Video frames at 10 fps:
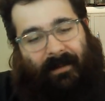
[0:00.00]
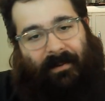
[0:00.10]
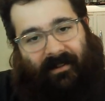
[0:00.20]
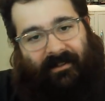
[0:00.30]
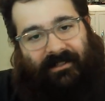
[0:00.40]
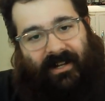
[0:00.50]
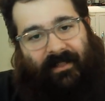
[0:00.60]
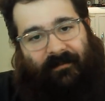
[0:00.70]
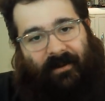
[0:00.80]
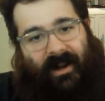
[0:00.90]

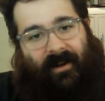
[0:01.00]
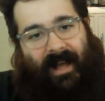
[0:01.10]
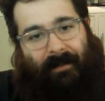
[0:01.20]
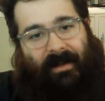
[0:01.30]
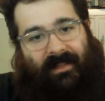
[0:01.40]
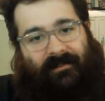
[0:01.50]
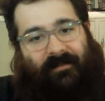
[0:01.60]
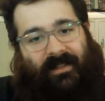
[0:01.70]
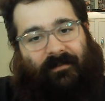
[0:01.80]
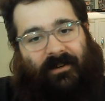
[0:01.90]
apologize for how haphazard
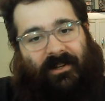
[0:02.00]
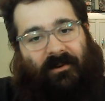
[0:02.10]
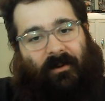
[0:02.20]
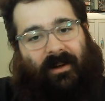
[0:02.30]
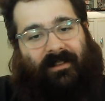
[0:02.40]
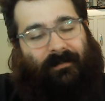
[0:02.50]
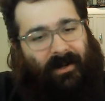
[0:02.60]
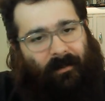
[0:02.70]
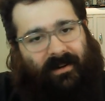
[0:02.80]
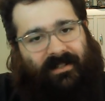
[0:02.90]
this video was, but I
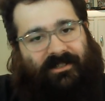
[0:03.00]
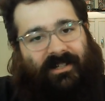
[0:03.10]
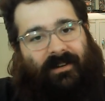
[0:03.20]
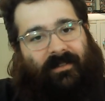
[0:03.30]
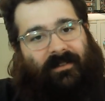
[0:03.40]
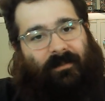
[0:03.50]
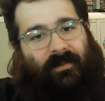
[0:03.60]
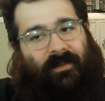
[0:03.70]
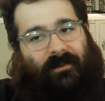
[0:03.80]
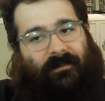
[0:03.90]
wanted to share this with
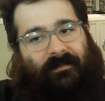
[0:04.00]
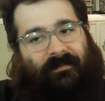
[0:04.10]
you.